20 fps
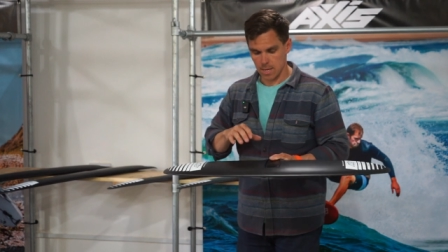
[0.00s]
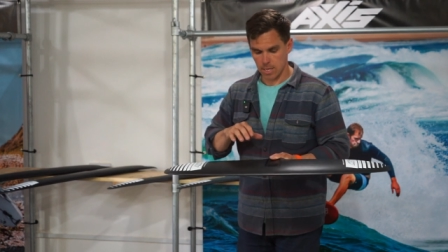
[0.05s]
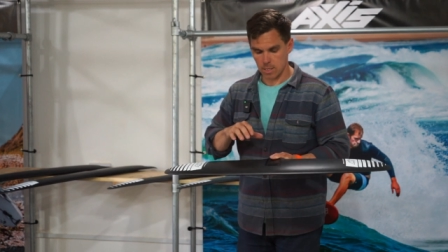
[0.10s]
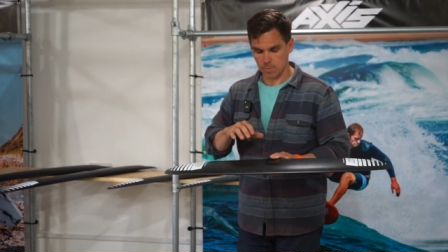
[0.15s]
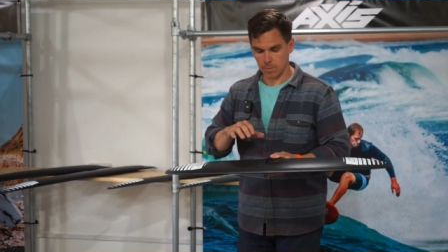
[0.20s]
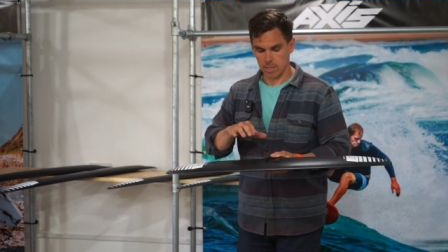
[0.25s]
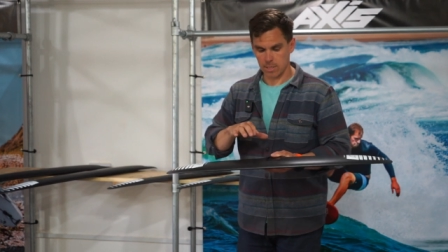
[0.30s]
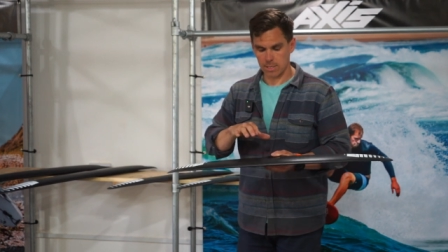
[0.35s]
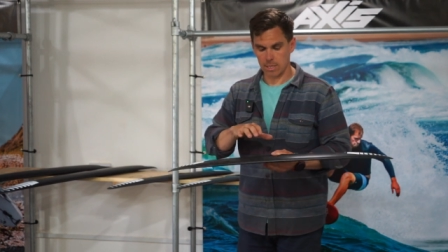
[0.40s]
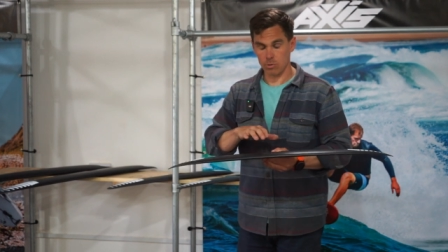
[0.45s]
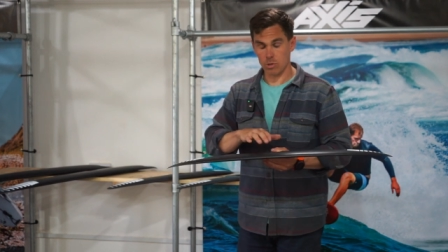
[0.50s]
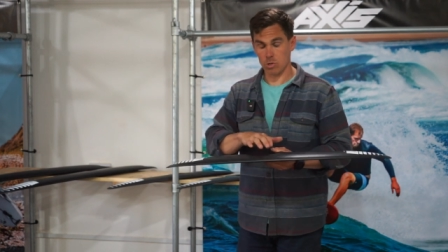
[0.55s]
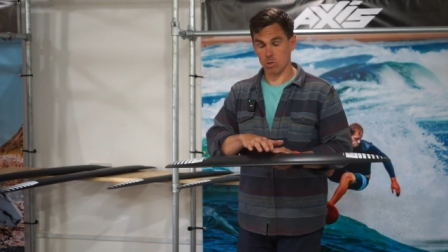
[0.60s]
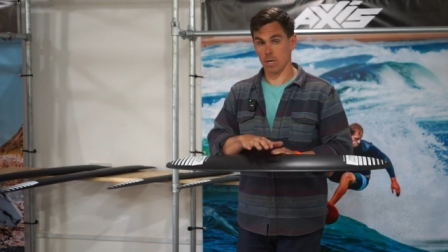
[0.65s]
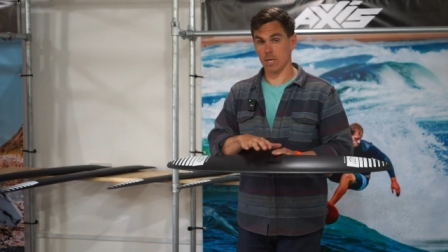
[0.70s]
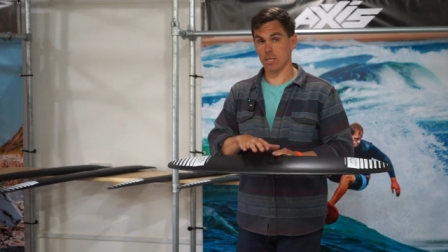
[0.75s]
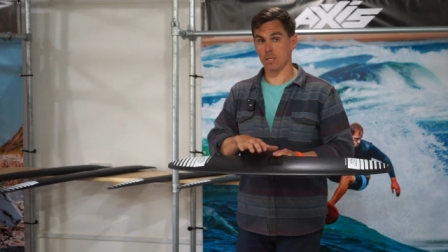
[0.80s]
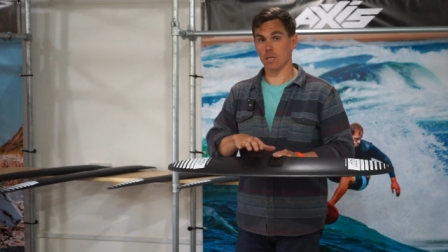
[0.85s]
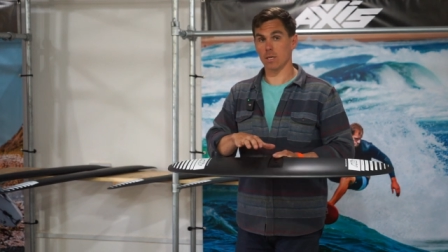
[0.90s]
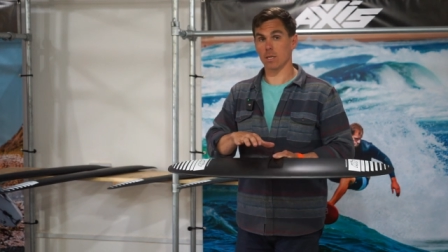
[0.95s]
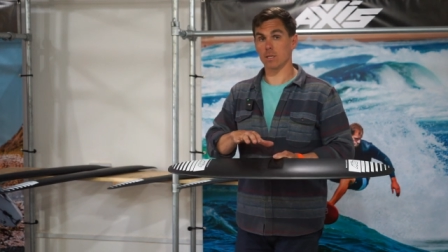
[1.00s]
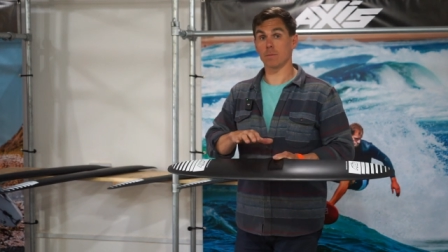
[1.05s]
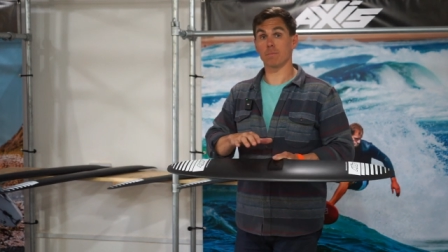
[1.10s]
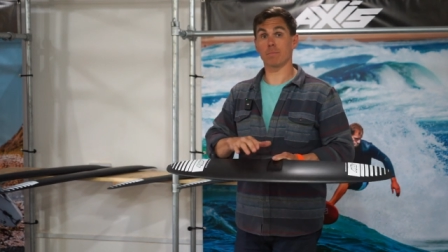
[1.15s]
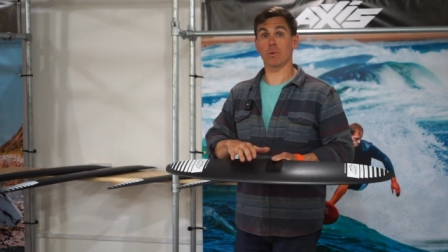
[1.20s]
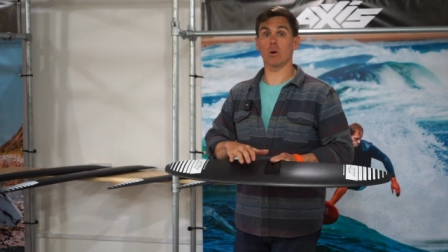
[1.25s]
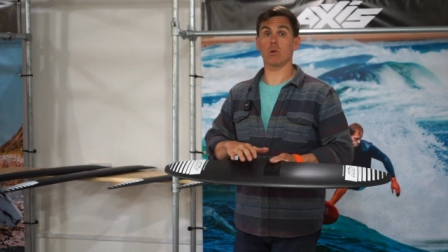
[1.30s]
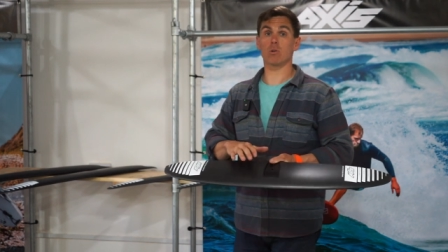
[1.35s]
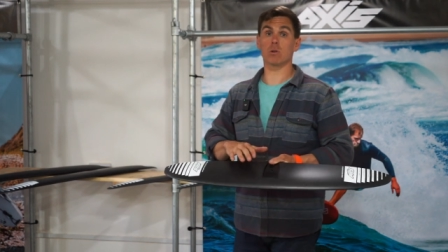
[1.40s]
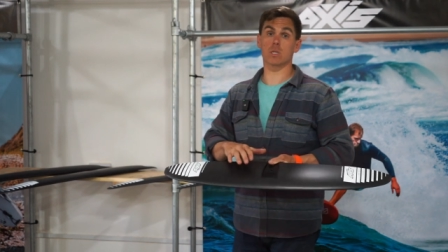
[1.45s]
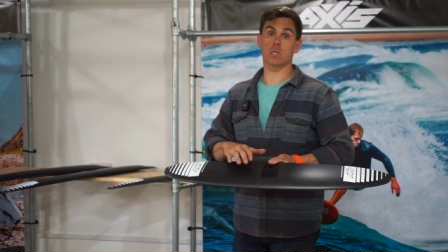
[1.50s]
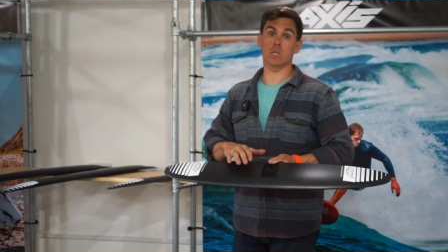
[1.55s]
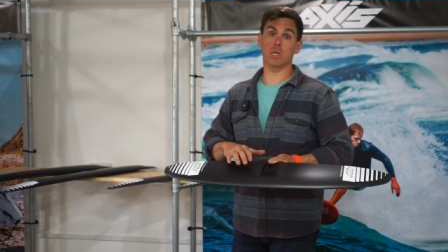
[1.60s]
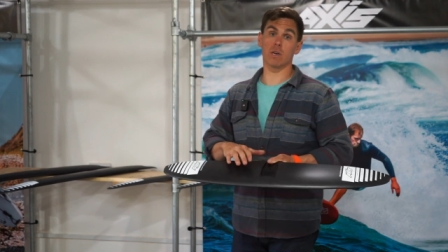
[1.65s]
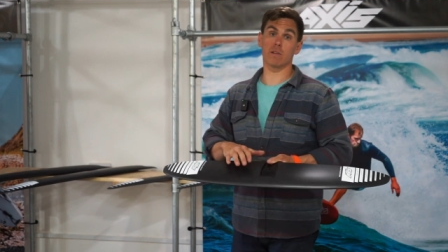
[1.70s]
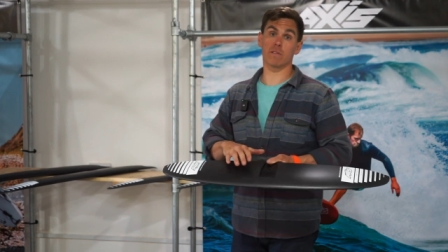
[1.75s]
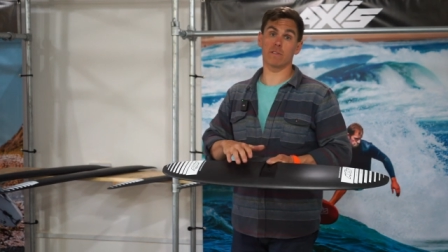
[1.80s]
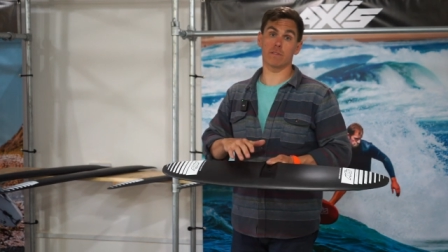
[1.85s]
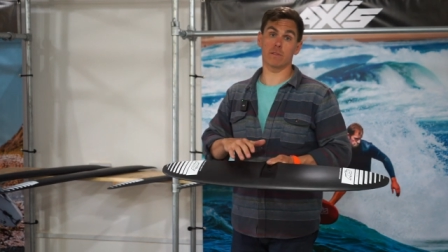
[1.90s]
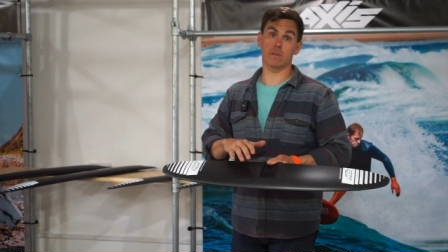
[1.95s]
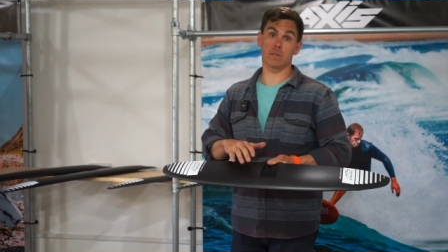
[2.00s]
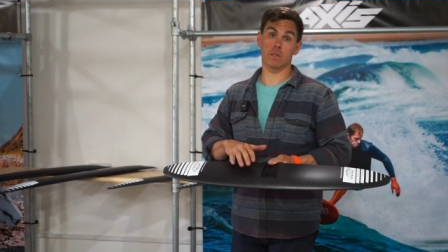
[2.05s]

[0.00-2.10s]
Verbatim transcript: is because I was trying to learn to prone surf,